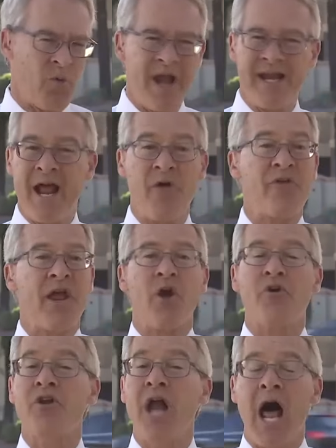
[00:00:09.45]
Right now, they
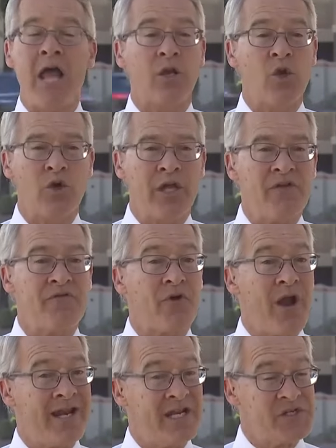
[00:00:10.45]
are not looking
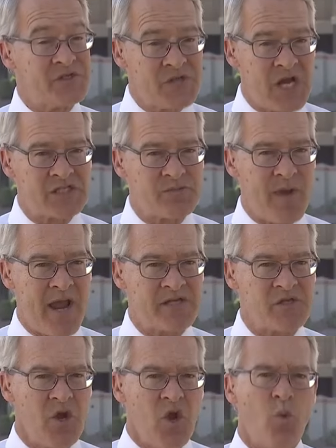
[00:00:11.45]
for any
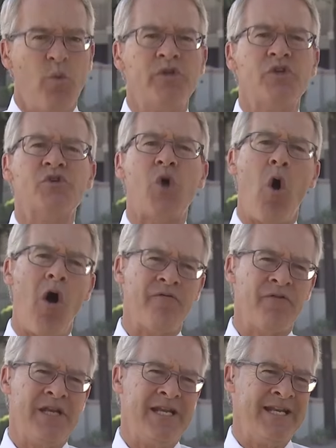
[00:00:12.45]
suspects, which is
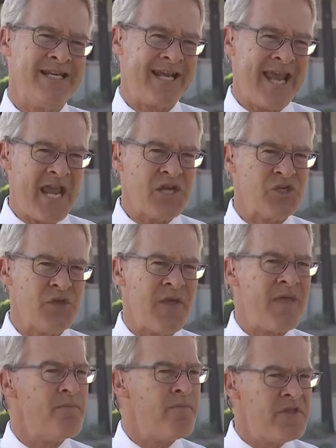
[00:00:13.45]
often an indication
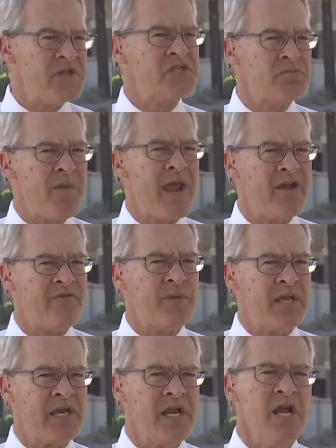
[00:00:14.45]
that this may have
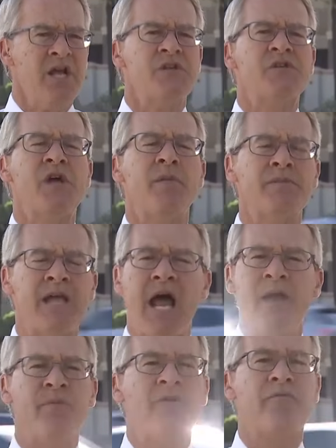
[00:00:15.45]
been some
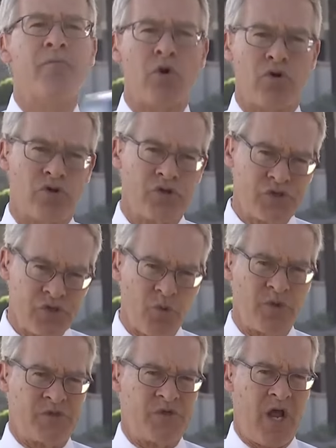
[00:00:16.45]
type of murder
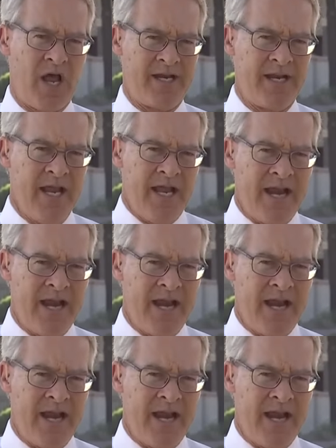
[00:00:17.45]
suicide.